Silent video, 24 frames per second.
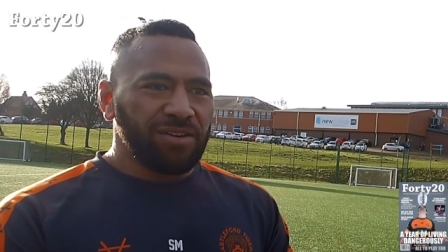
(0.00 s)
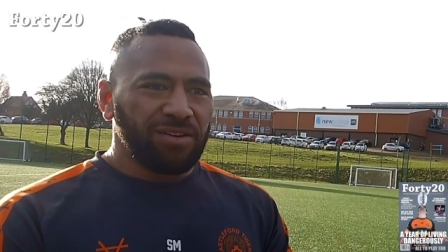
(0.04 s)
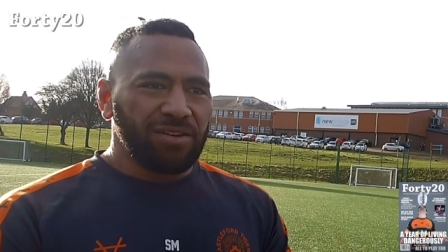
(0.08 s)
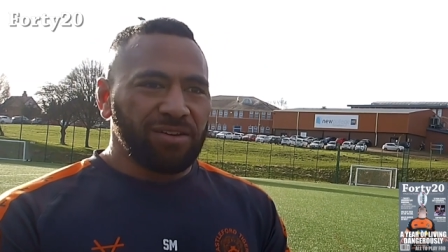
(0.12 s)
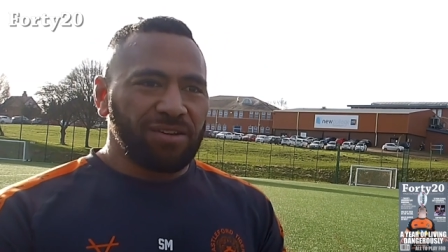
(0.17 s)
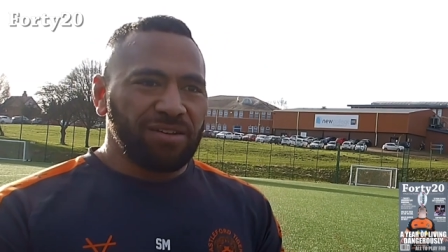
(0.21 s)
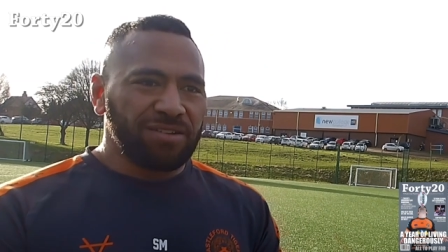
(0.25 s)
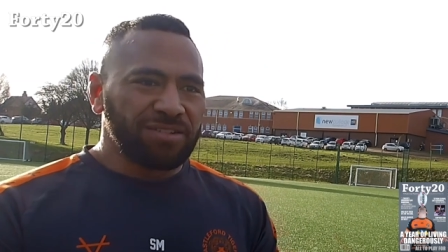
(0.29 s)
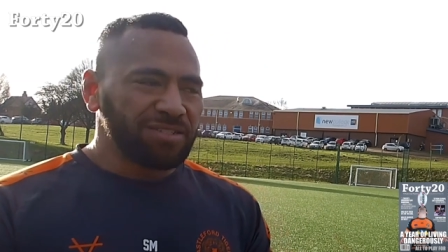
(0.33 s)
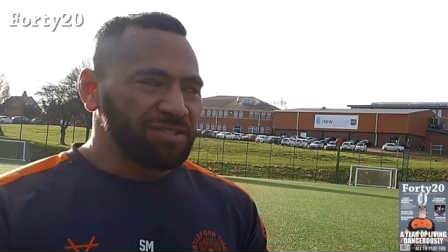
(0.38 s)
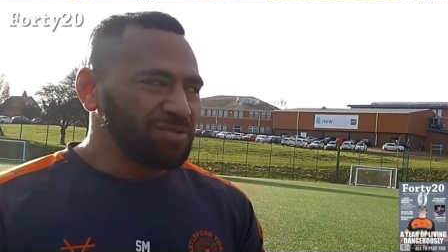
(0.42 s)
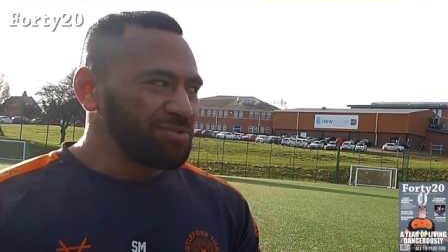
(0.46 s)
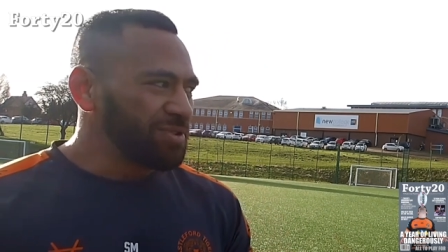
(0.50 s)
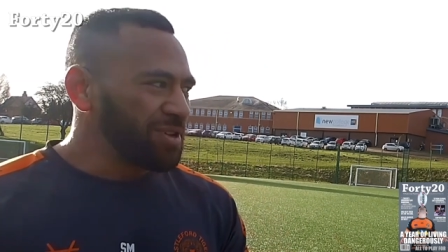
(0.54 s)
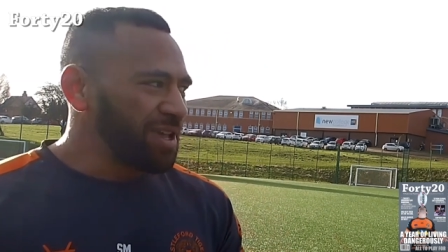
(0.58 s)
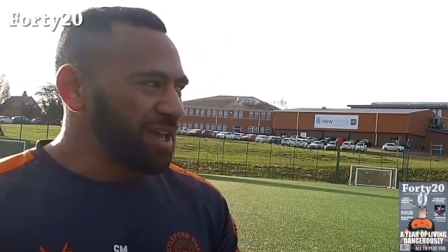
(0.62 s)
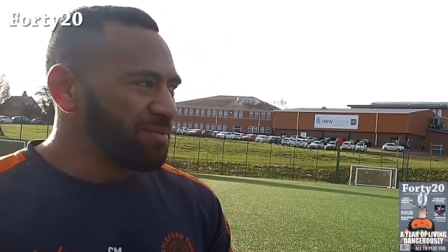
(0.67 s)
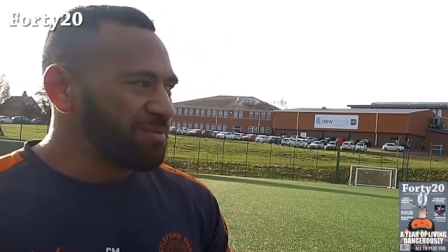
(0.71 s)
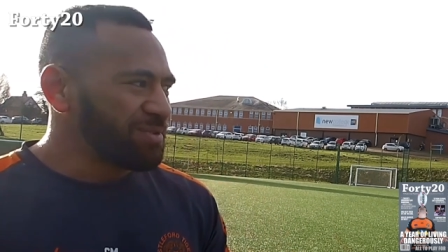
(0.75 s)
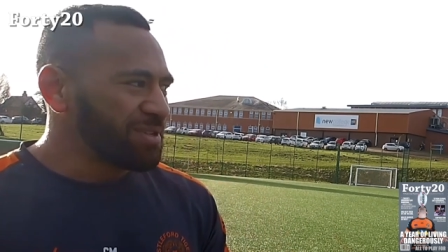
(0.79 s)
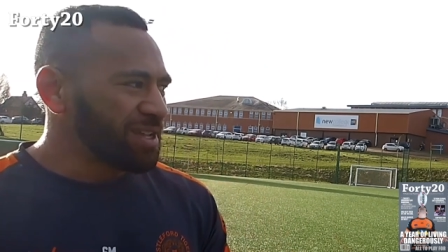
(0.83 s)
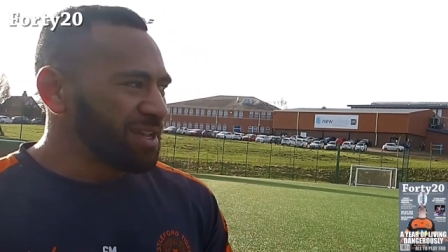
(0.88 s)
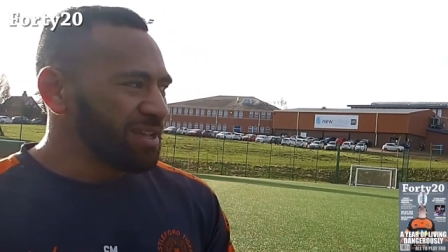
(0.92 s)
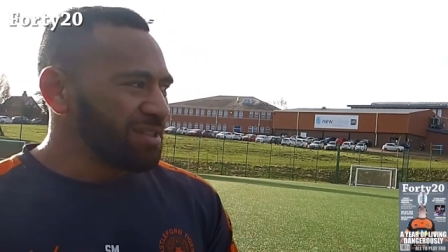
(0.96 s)
know, it just all
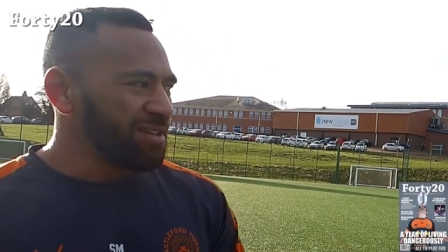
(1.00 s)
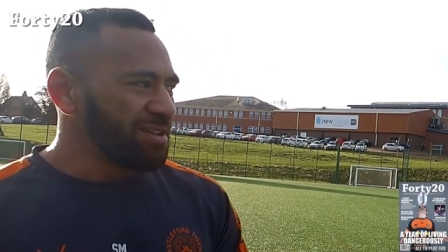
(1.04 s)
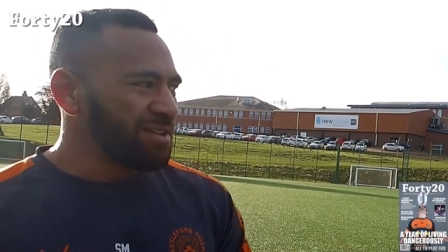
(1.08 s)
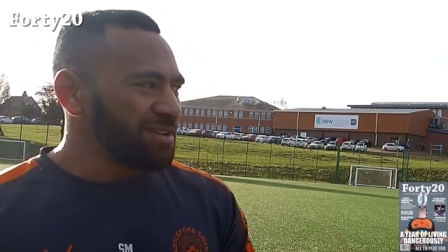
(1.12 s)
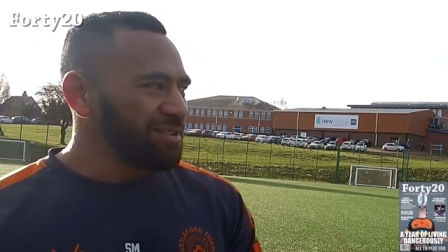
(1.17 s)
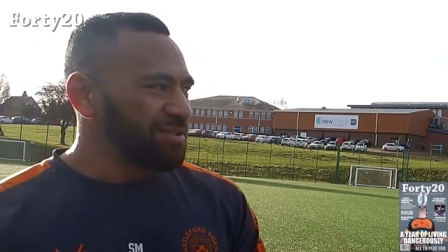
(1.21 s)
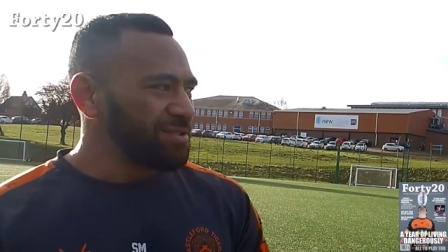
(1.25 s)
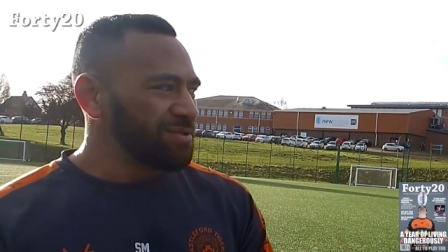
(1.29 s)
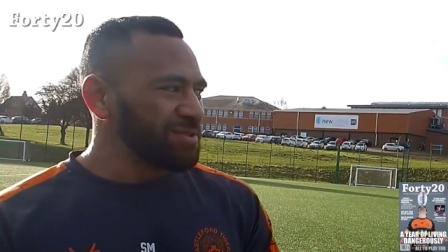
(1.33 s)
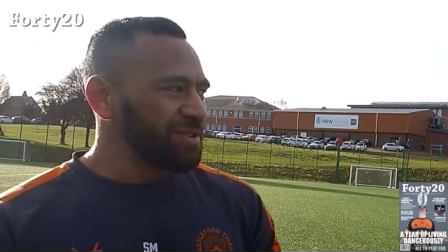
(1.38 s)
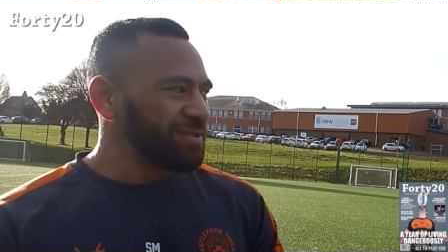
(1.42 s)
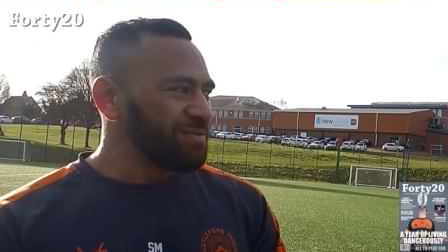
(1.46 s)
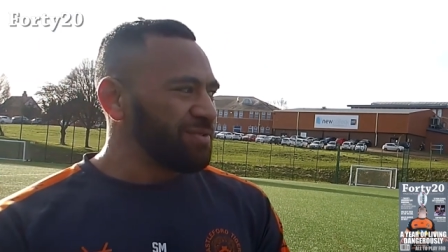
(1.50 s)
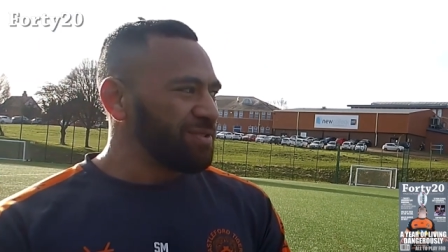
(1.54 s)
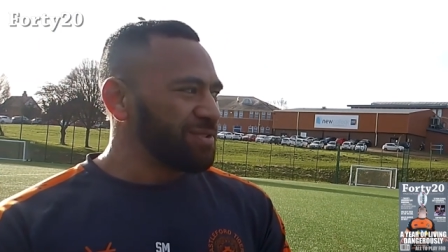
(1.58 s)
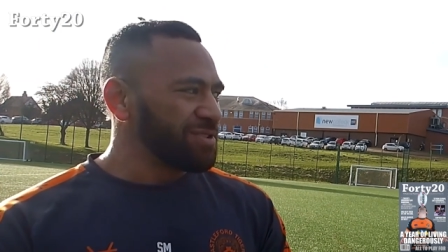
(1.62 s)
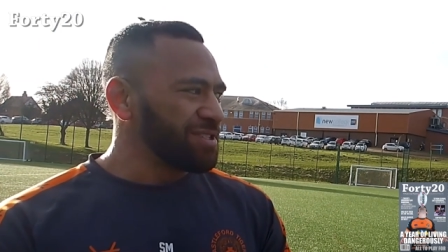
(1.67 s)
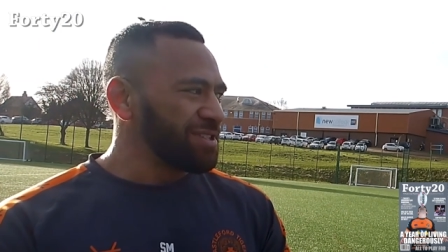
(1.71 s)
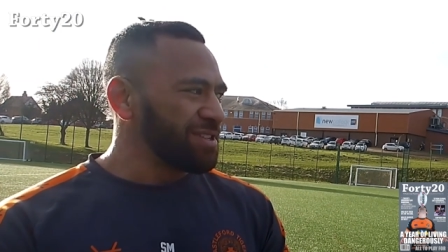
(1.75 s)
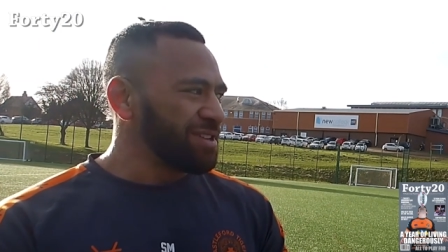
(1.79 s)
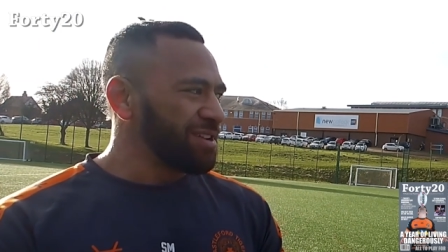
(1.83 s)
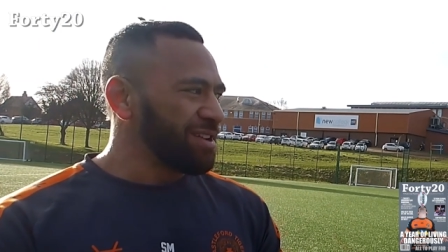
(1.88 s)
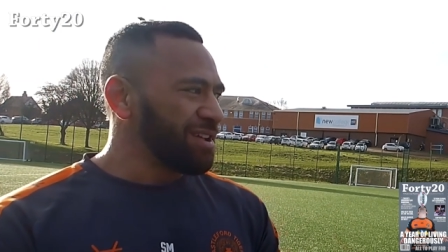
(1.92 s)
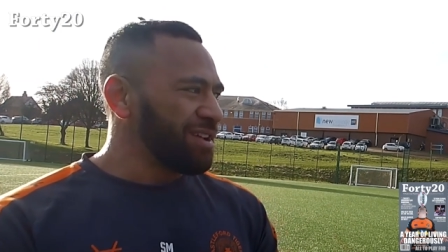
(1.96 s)
came together. It was
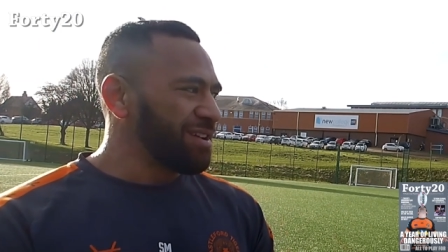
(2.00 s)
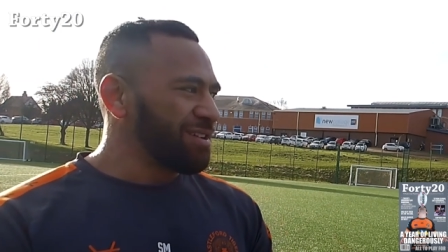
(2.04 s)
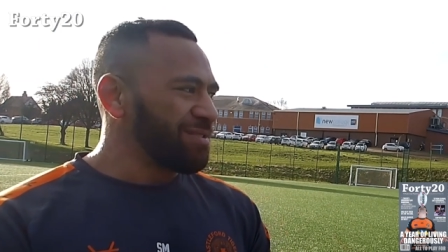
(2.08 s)
unfortunate